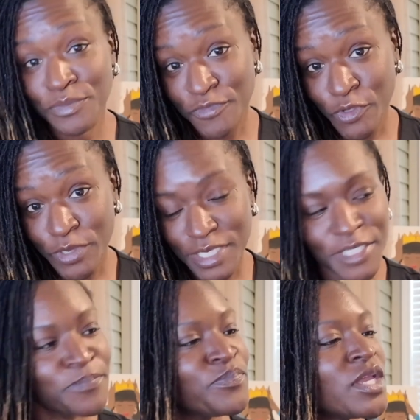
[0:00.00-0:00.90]

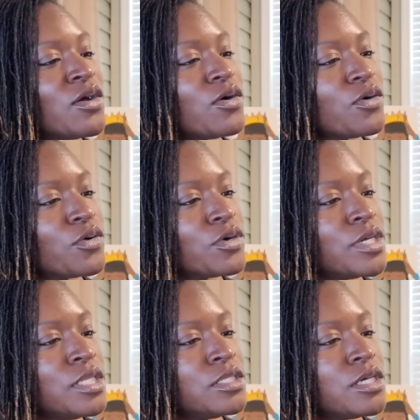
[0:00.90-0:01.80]
focusing
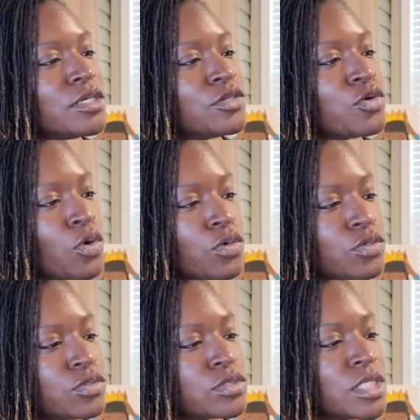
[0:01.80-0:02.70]
on
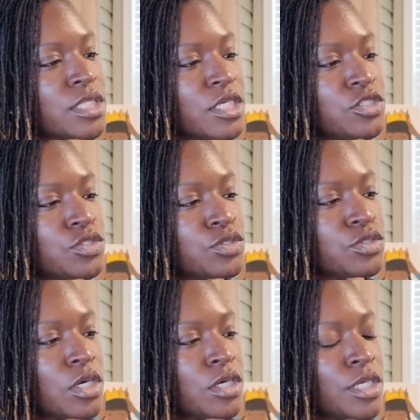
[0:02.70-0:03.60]
goals and things you're
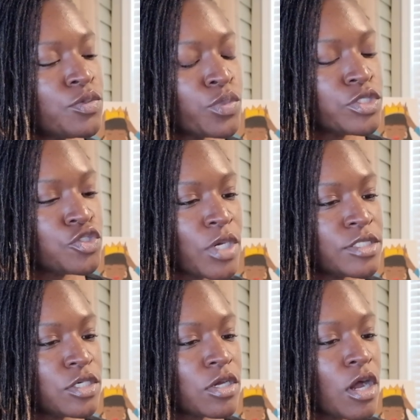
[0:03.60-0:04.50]
and what you're trying
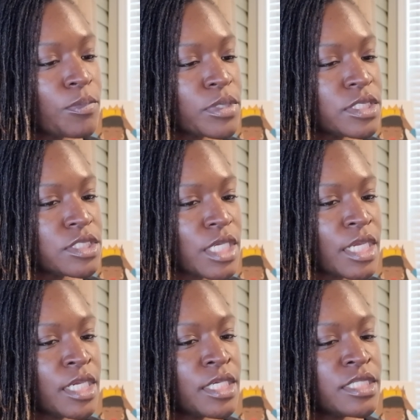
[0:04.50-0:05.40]
to accomplish,
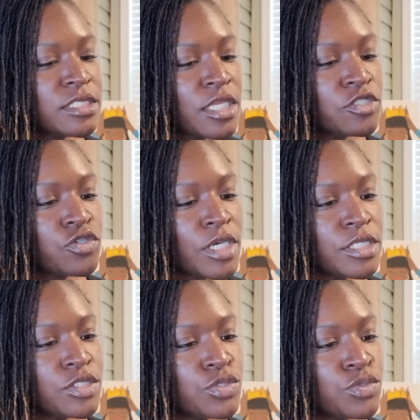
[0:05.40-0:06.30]
and instead of
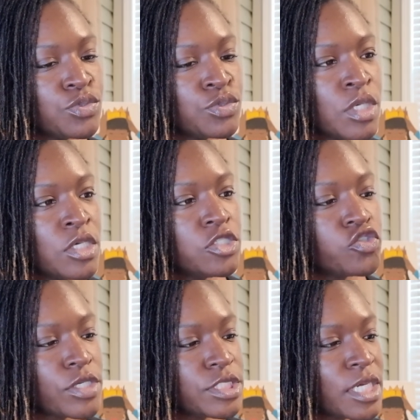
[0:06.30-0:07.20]
trying to
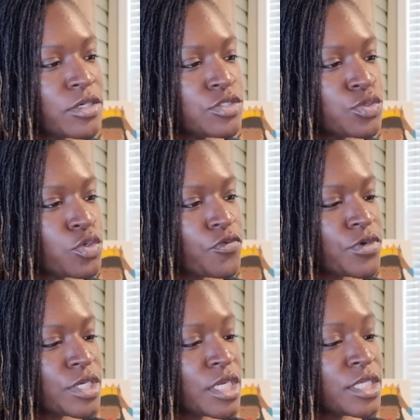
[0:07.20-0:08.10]
stretch it out and do it over
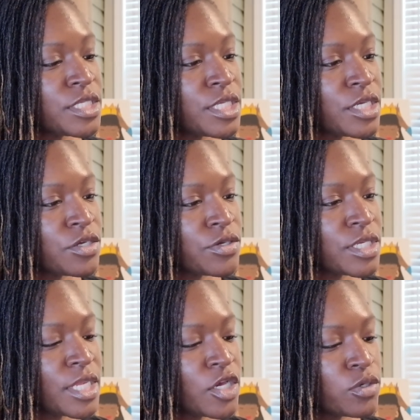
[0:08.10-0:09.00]
a year,
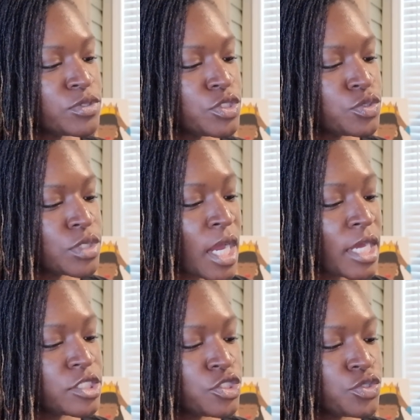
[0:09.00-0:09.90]
it helps you,
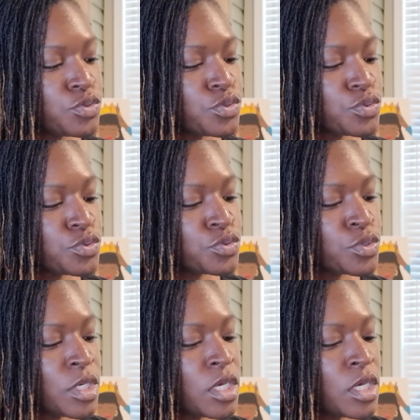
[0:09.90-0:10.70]
guide you through